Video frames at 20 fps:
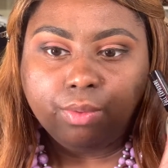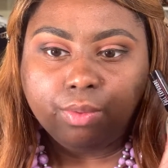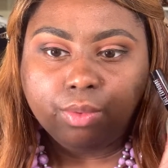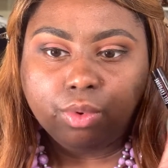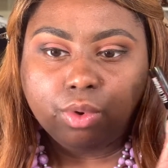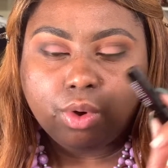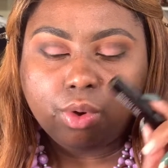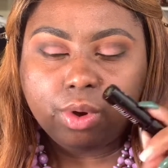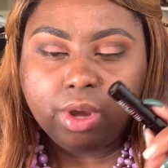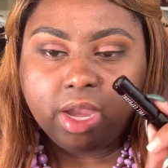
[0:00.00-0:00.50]

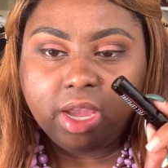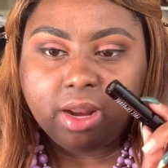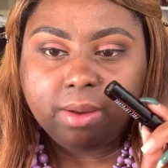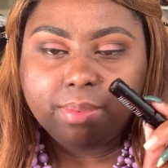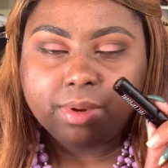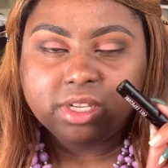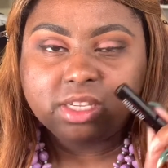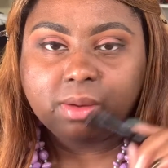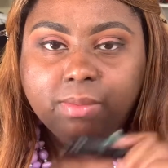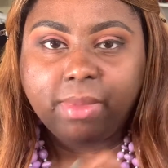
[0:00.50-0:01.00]
go ahead and
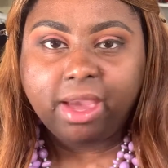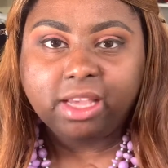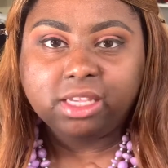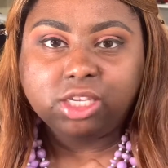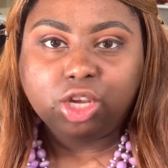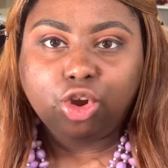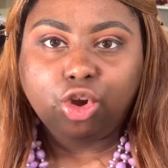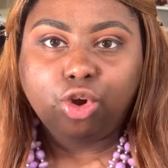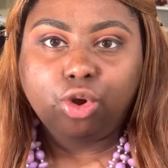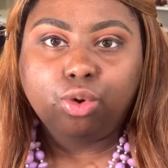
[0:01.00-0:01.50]
put some
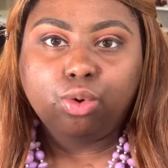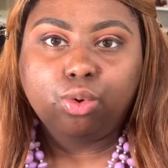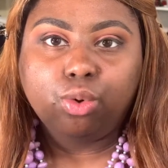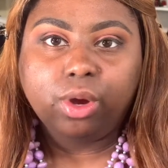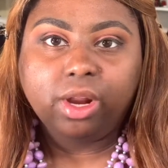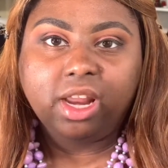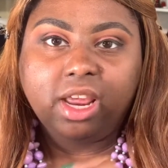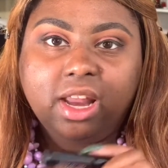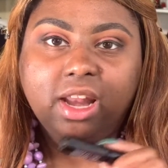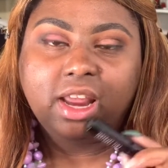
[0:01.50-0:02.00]
mascara
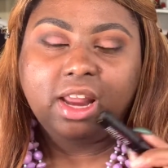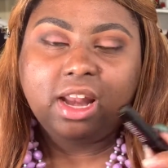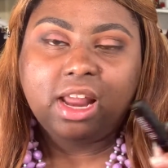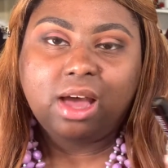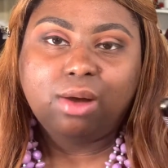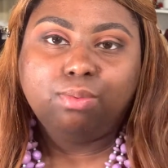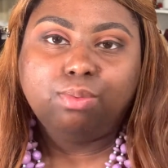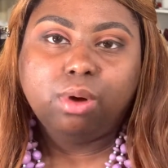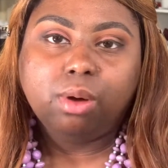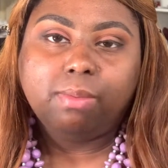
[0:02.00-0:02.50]
on and then
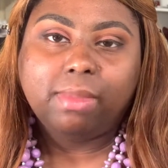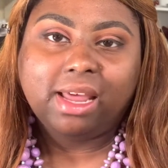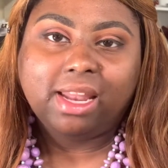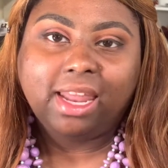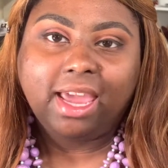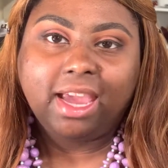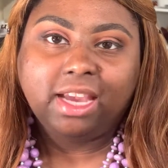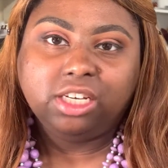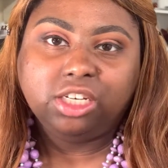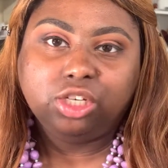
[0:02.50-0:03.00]
I'll put my
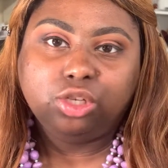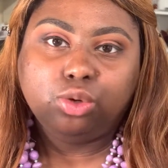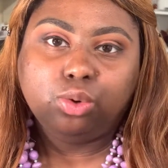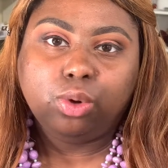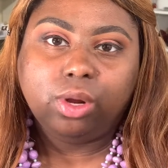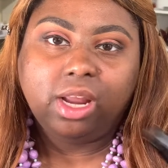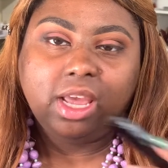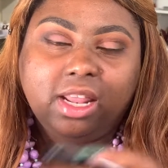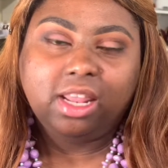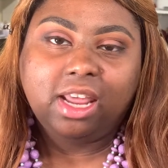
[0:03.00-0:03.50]
lashes
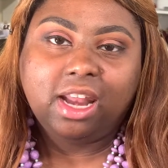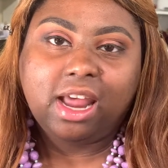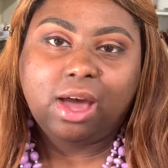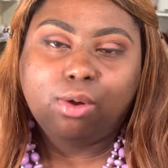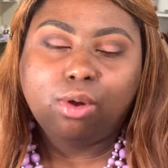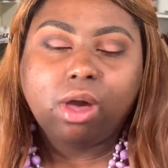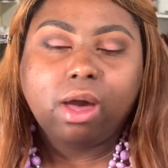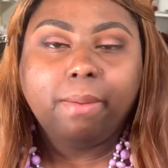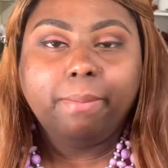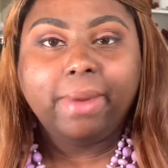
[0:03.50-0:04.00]
on and then I'll
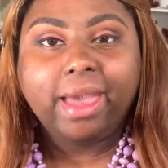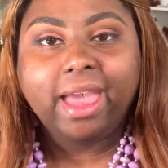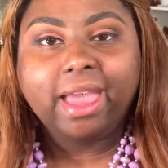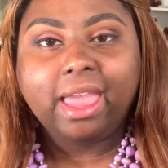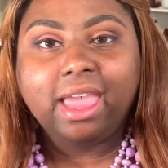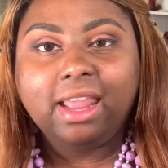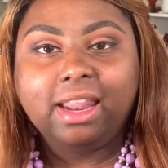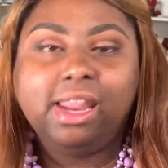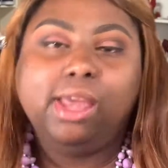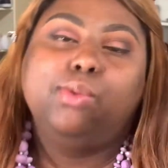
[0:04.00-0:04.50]
come back
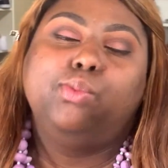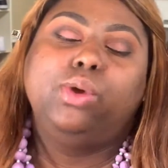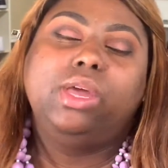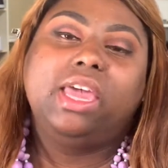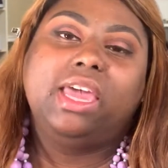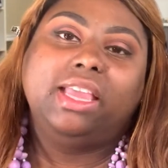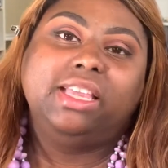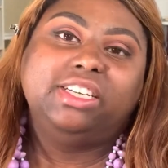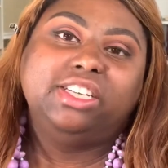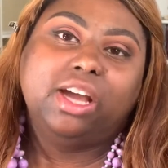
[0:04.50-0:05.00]
and then we
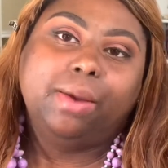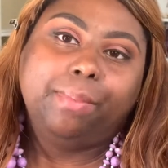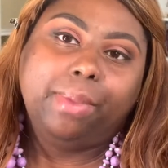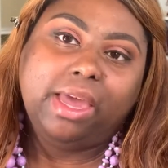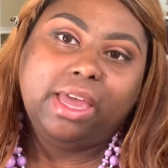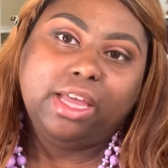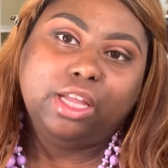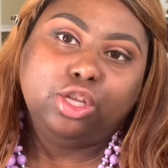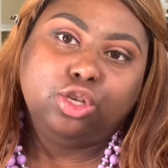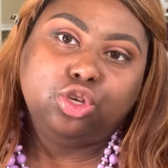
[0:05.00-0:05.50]
can jump
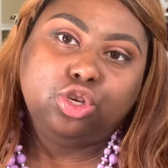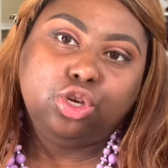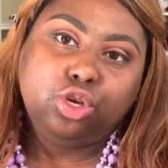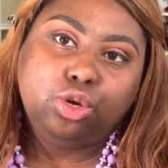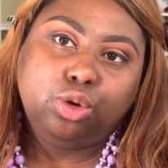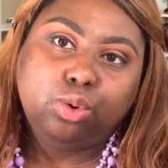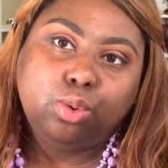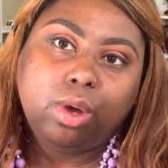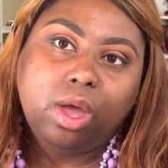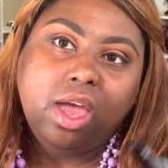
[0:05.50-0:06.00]

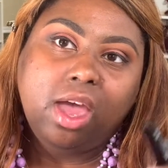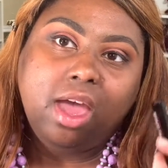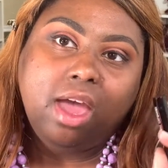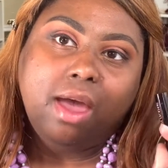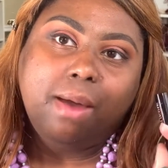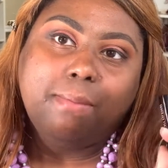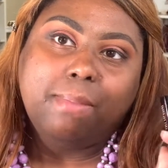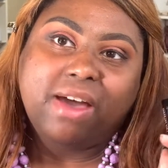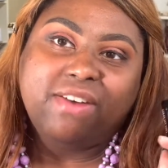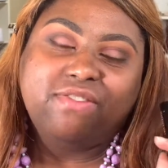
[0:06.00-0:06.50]
into
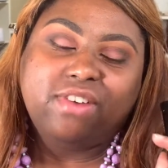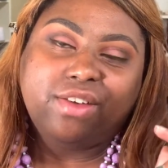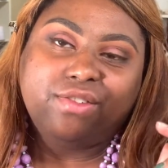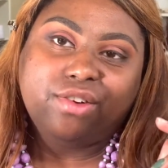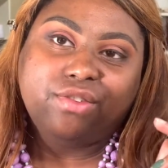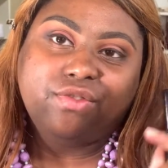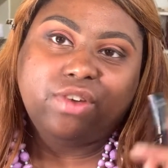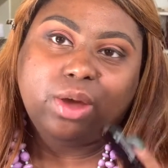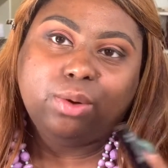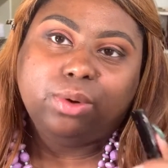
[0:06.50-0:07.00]
my
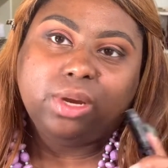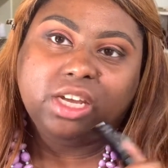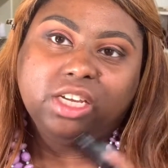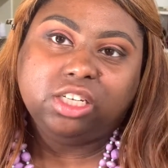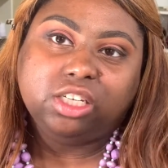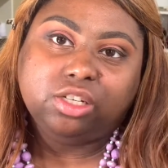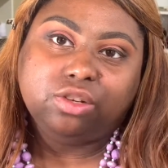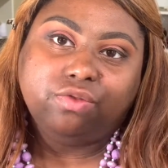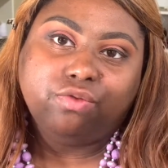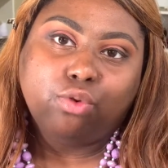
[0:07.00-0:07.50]
favorite
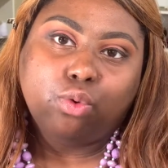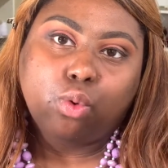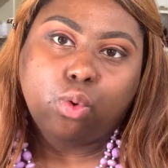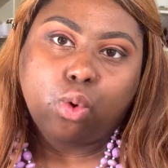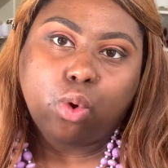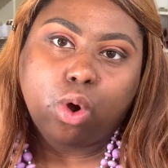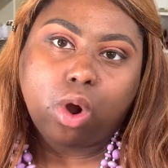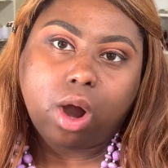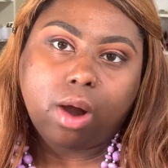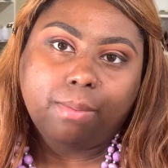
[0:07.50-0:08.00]
foundations
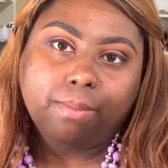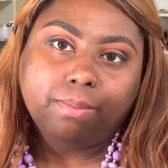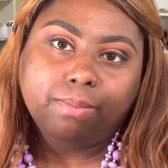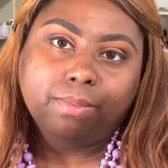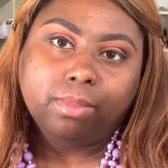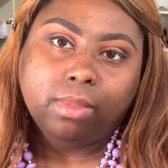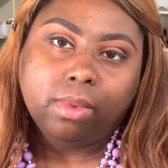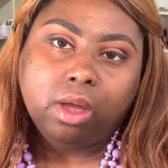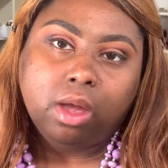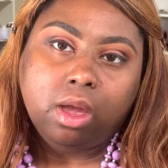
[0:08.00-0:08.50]
for um,
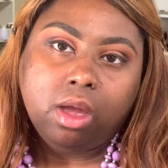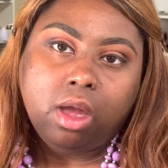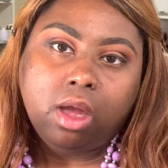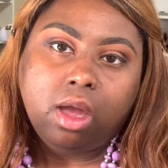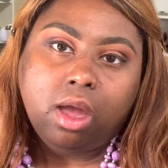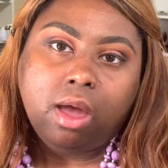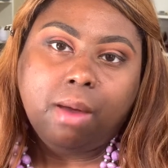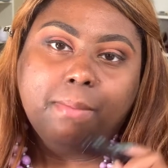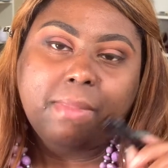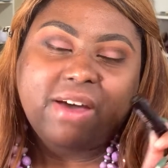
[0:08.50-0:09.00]

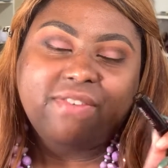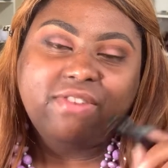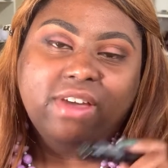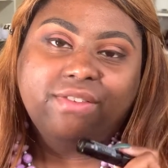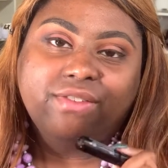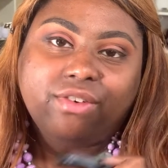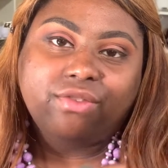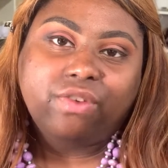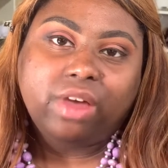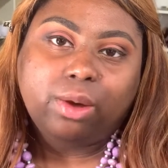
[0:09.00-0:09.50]
my
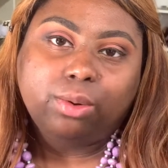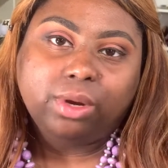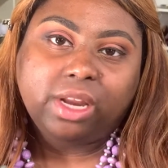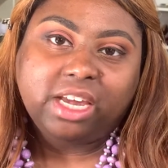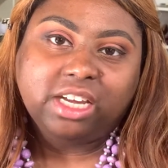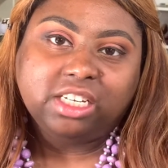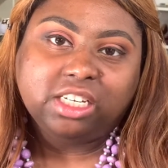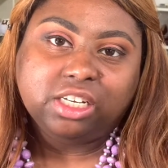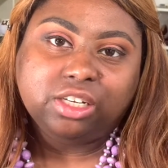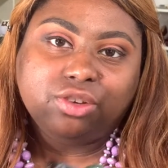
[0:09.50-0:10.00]
favorite
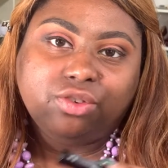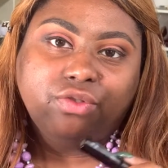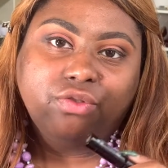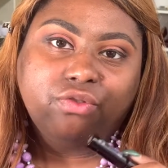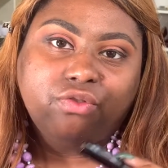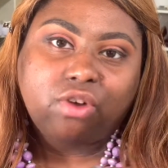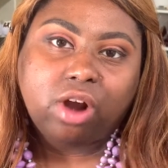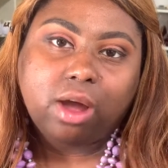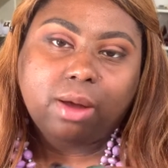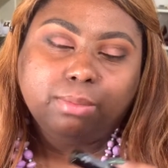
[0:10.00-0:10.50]
foundations
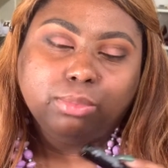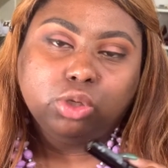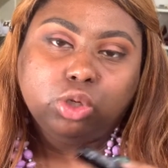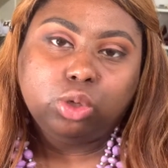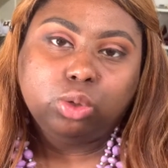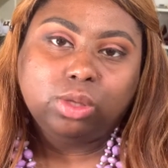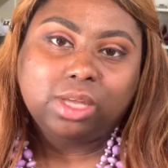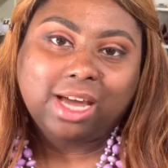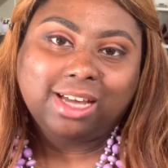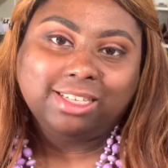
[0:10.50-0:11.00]
from
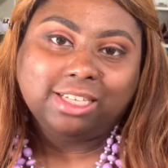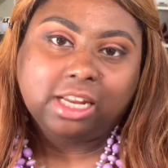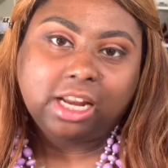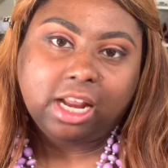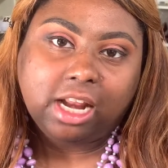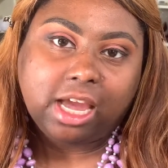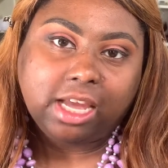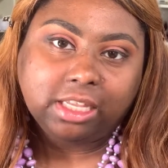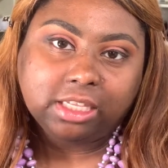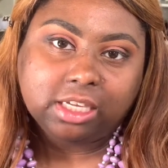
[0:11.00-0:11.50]

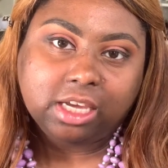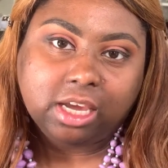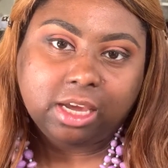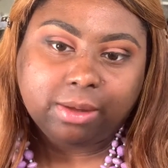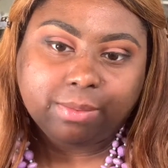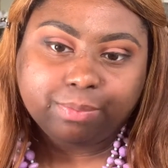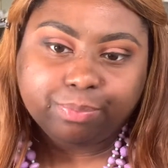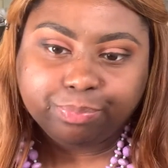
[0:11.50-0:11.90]
2019.